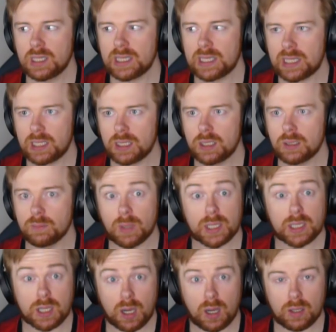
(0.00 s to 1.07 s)
in my
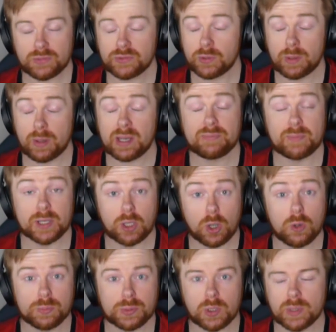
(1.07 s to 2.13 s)
car. Sorry, I left my
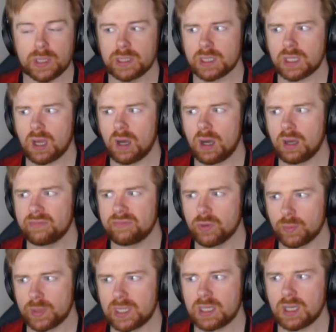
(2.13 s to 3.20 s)
GoPro in the car for the
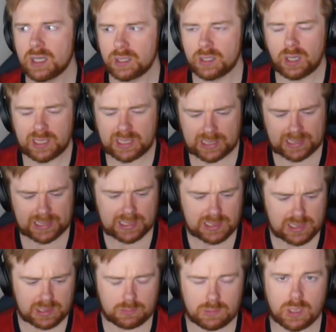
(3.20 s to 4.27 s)
week. I cleared
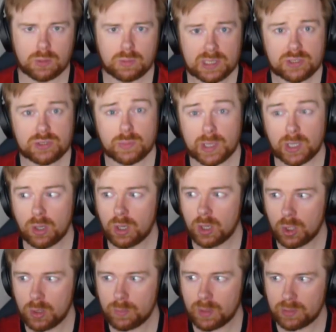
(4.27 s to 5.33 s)
it, you know, literally when I got
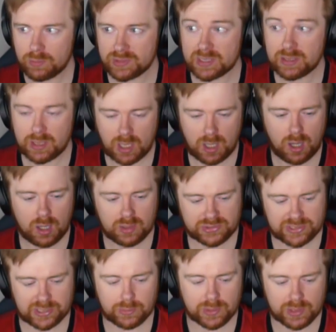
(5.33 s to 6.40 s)
home. I was in the car
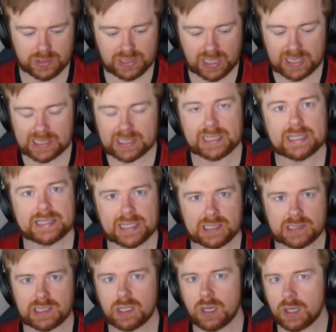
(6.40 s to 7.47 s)
still, and I cleared the
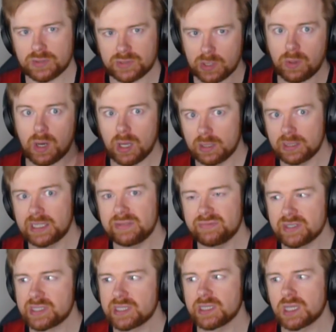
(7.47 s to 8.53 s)
SD card. I was like, all right, I'll leave
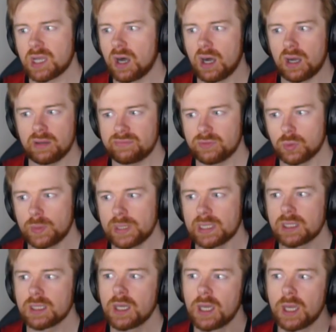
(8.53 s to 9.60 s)
this in the car for a week.